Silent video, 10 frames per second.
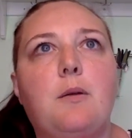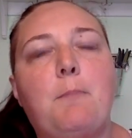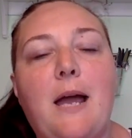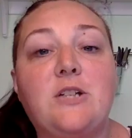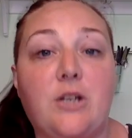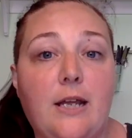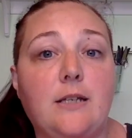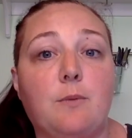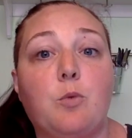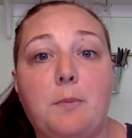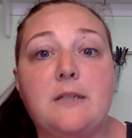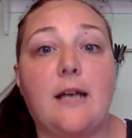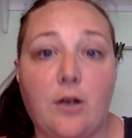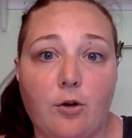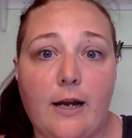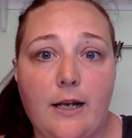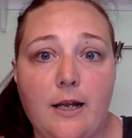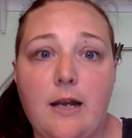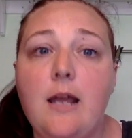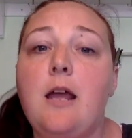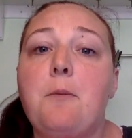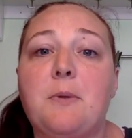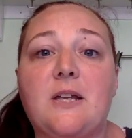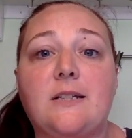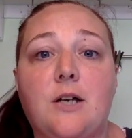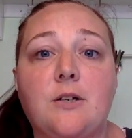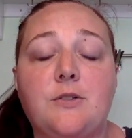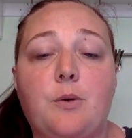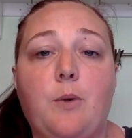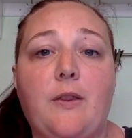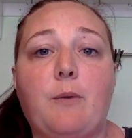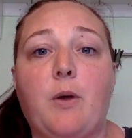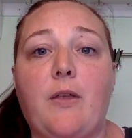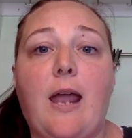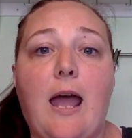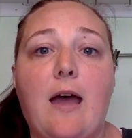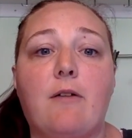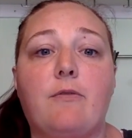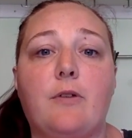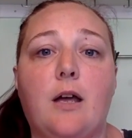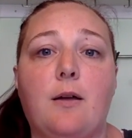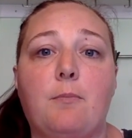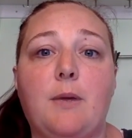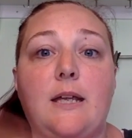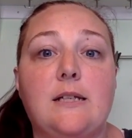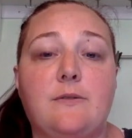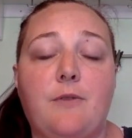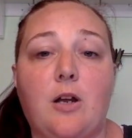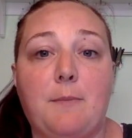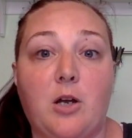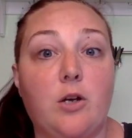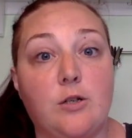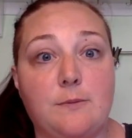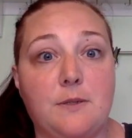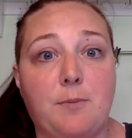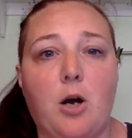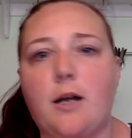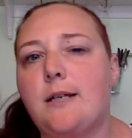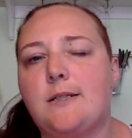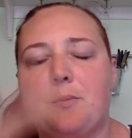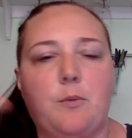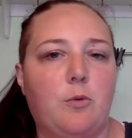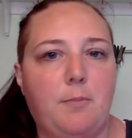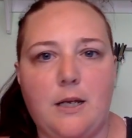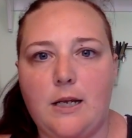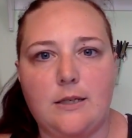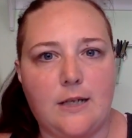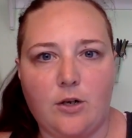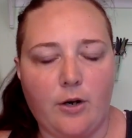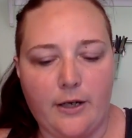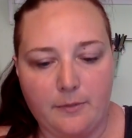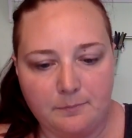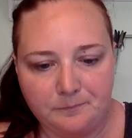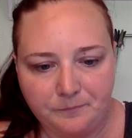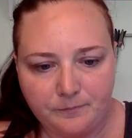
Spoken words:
Magic Kingdom will be decorated, but that's also where they have Mickey's Very Merry Christmas Party, so it will be decorated.